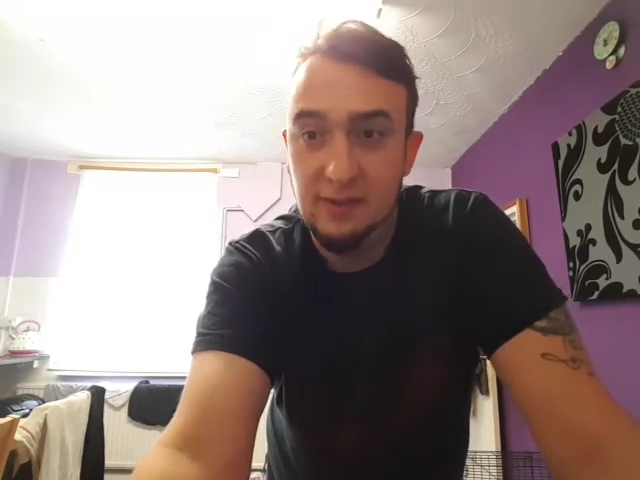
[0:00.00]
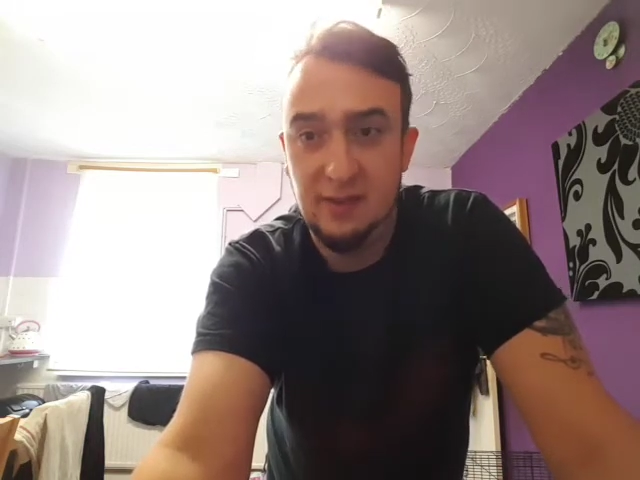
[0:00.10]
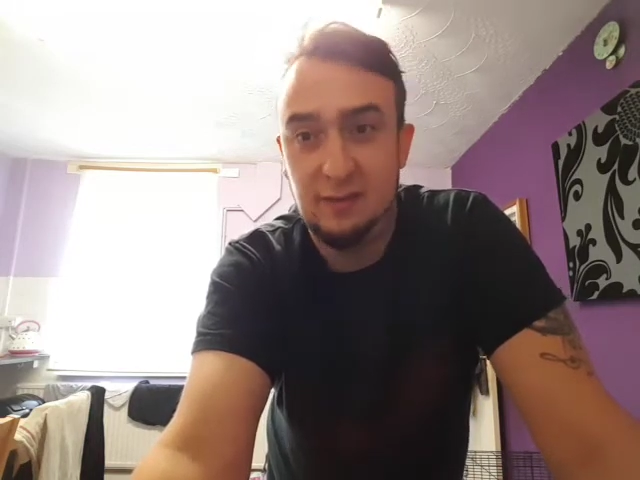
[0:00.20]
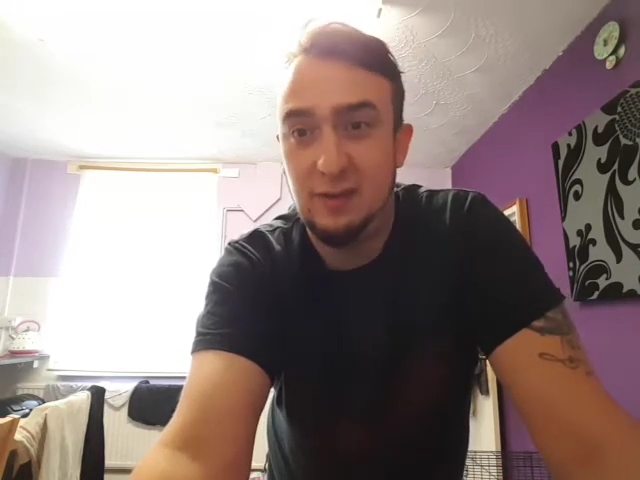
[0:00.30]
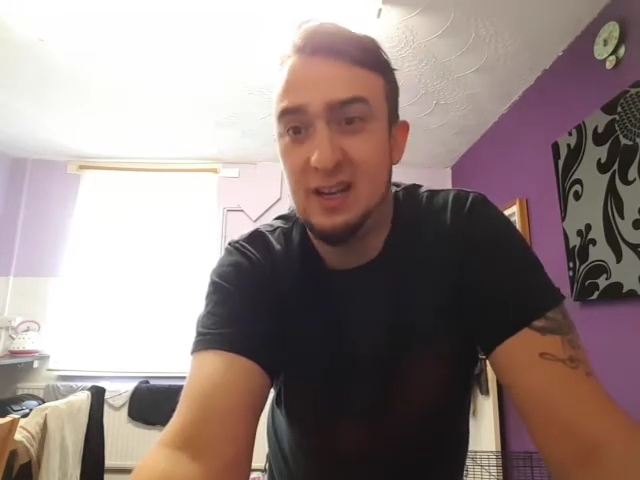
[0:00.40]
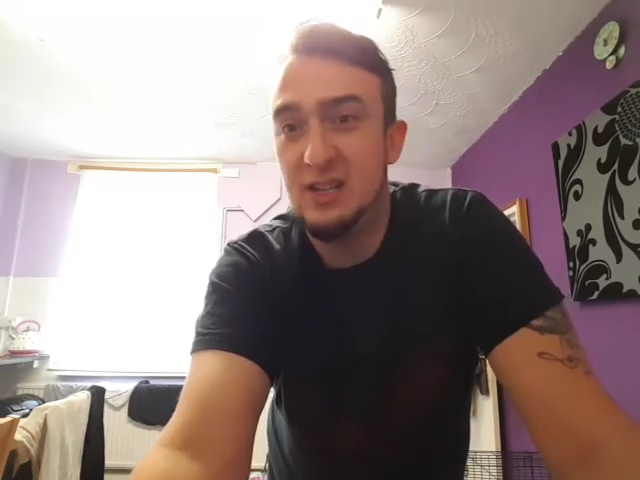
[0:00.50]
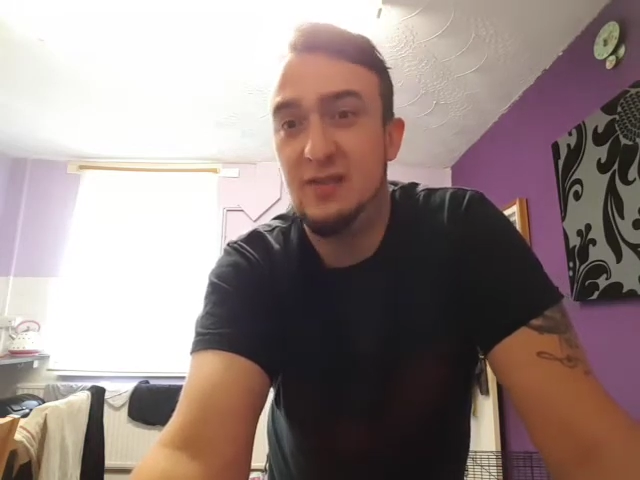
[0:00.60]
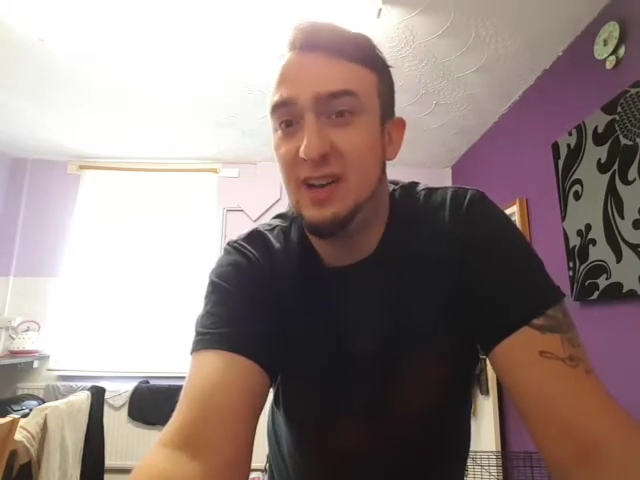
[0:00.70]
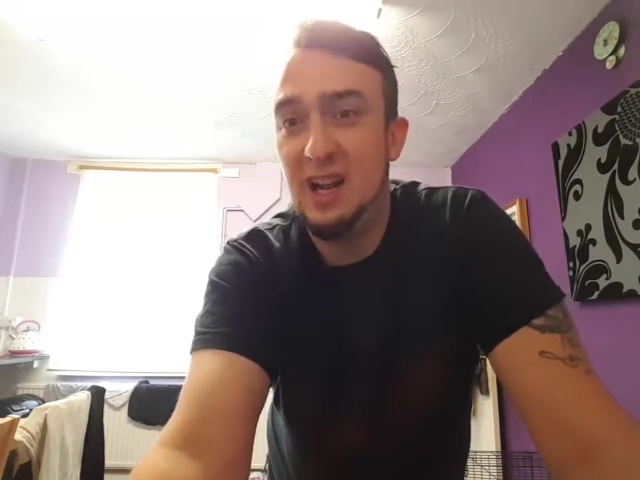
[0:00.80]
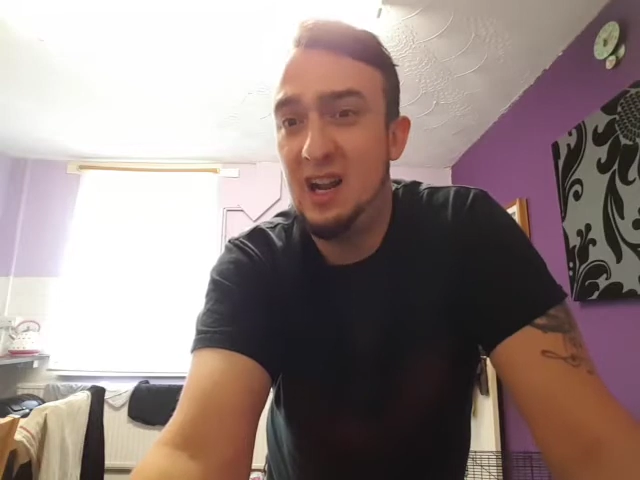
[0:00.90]
French
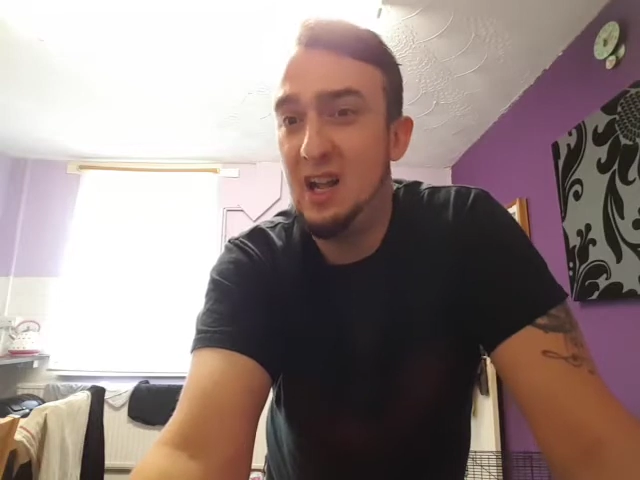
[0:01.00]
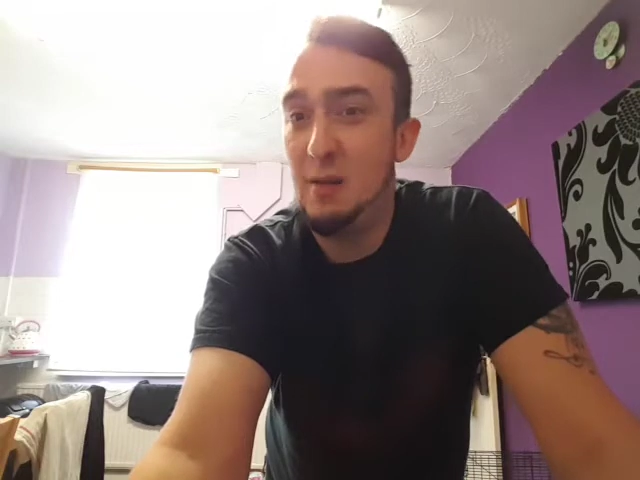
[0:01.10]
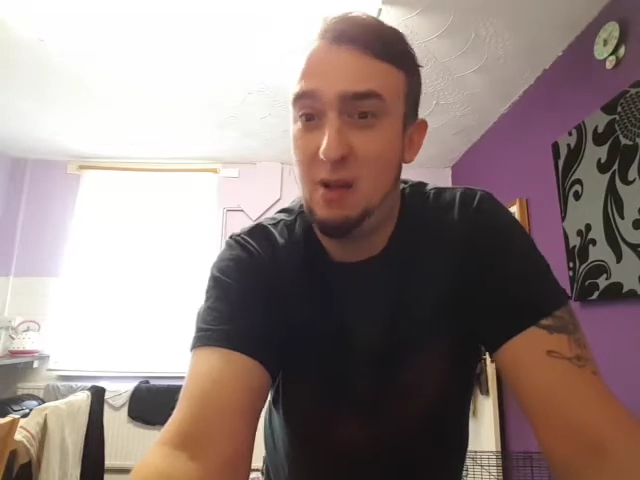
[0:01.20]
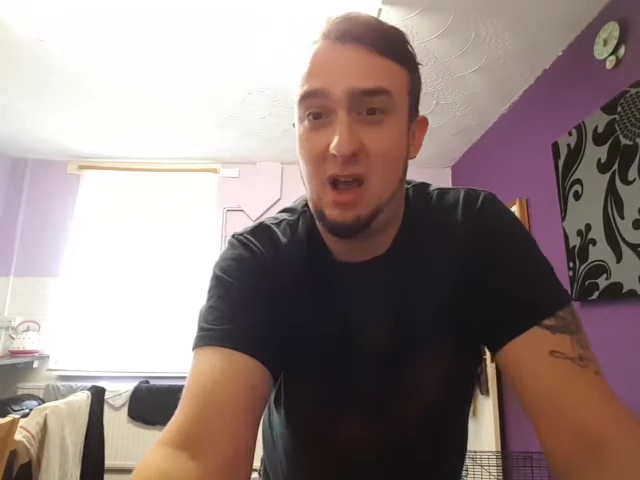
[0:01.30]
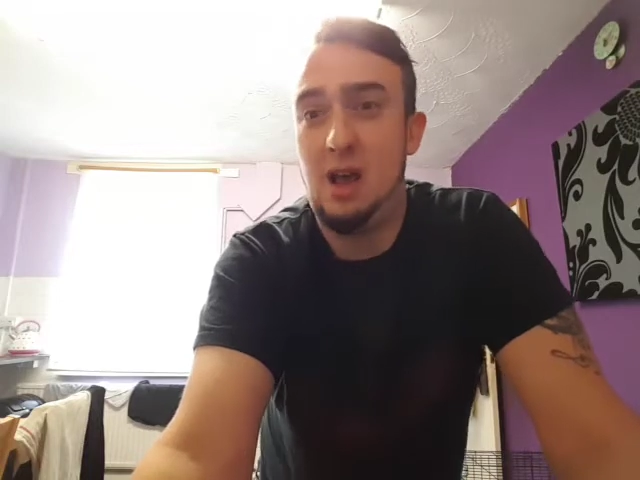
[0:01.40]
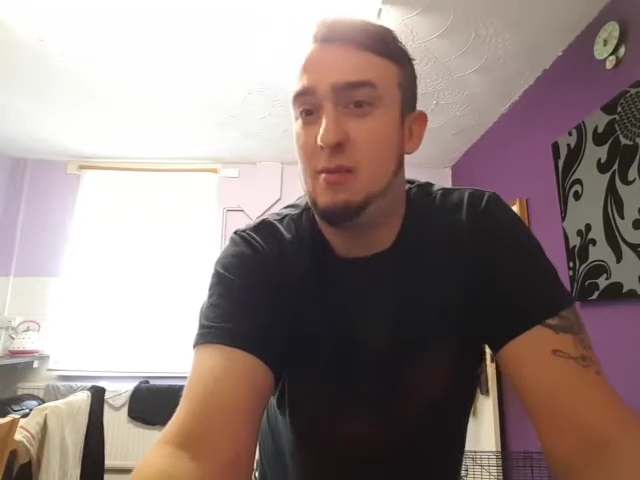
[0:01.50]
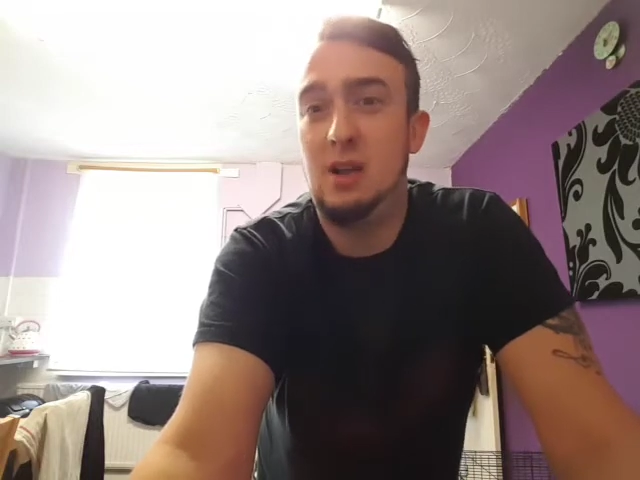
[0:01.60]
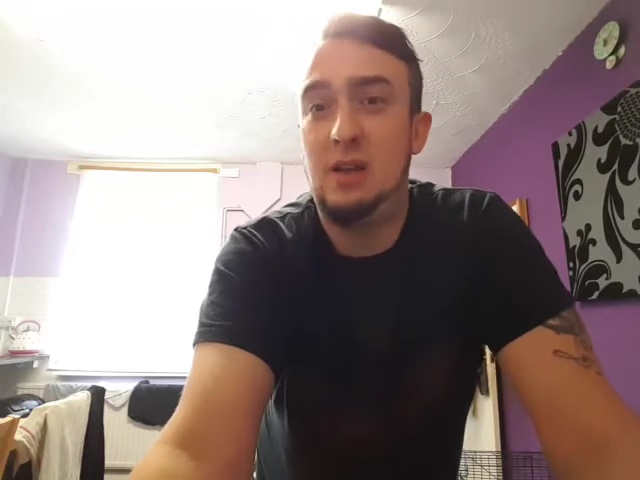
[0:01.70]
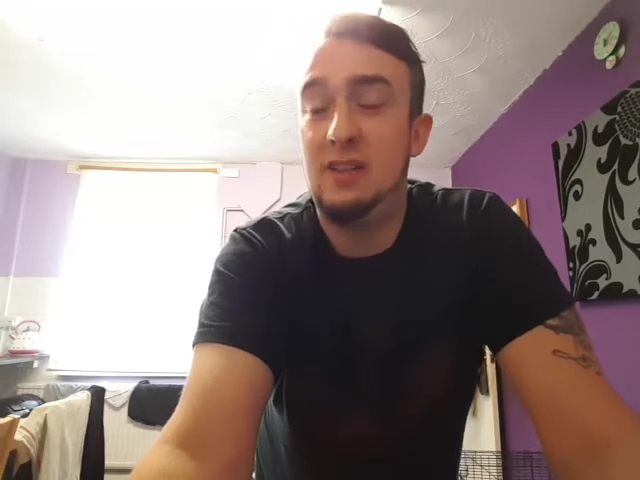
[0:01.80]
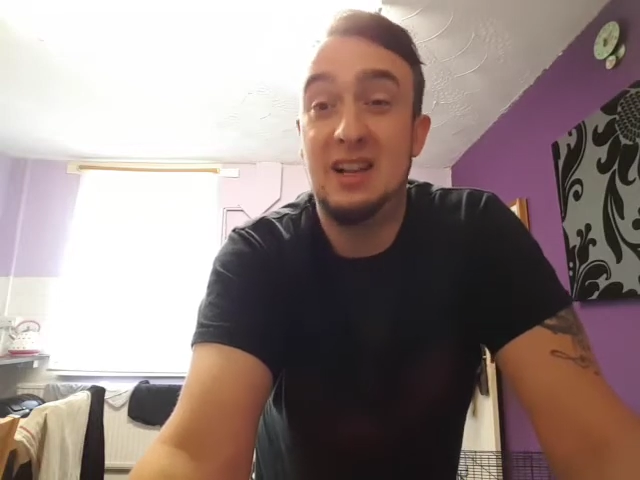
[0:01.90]
vanilla, blah
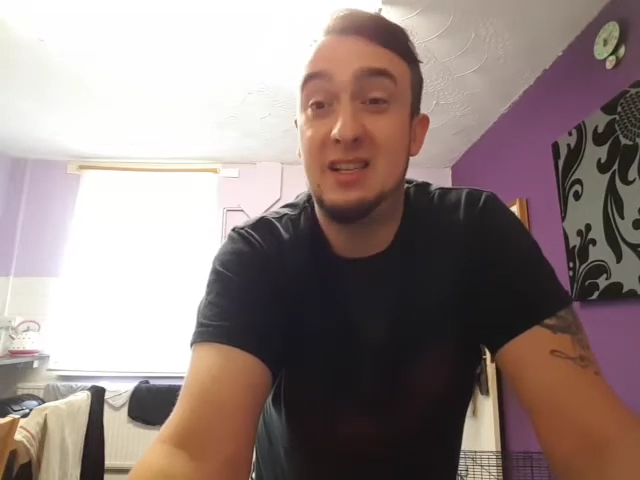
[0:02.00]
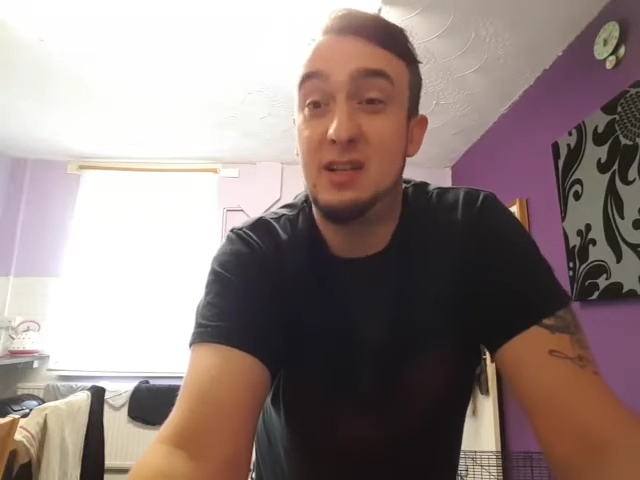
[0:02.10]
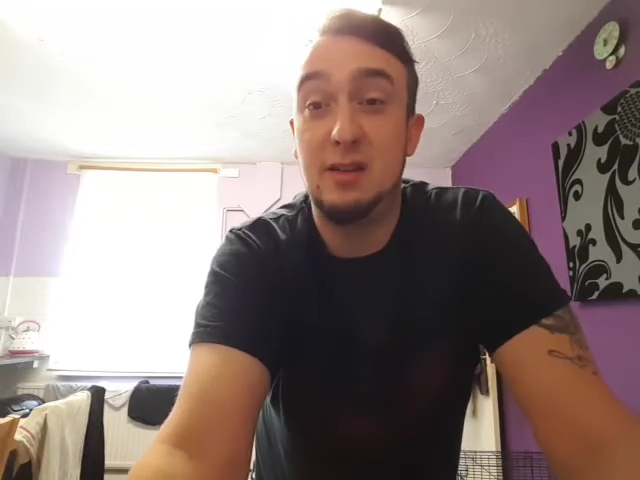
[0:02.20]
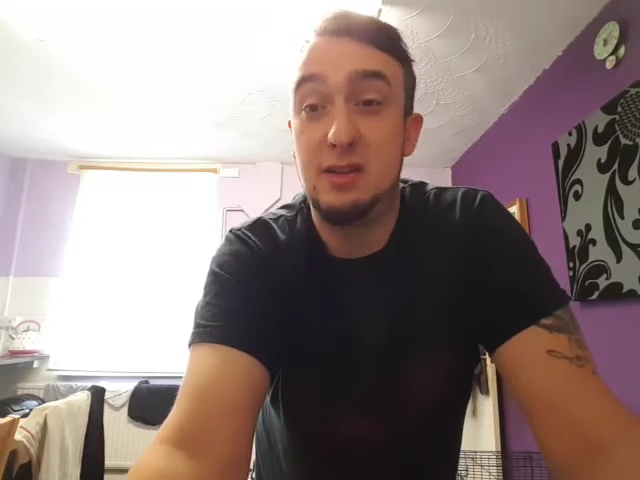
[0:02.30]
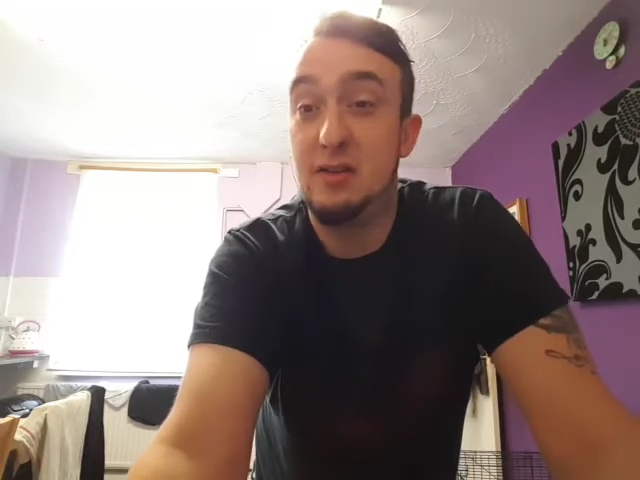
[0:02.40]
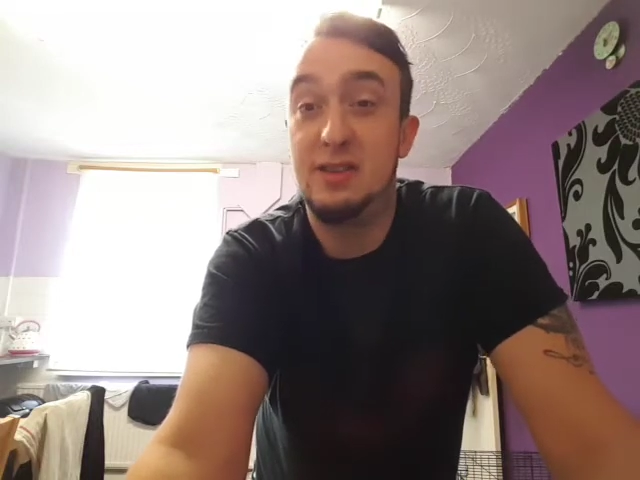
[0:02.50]
blah. The list goes on.